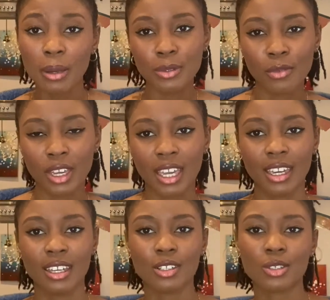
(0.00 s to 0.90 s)
over
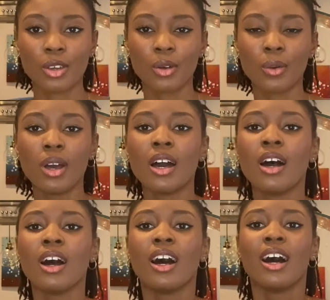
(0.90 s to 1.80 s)
here. So
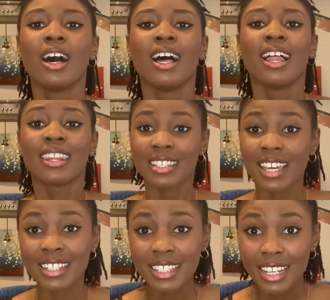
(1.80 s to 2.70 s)
let's get
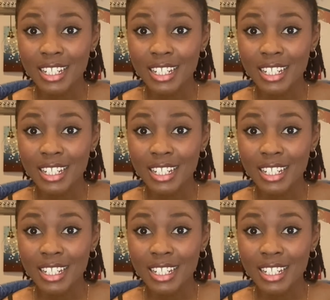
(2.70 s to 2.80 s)
into today's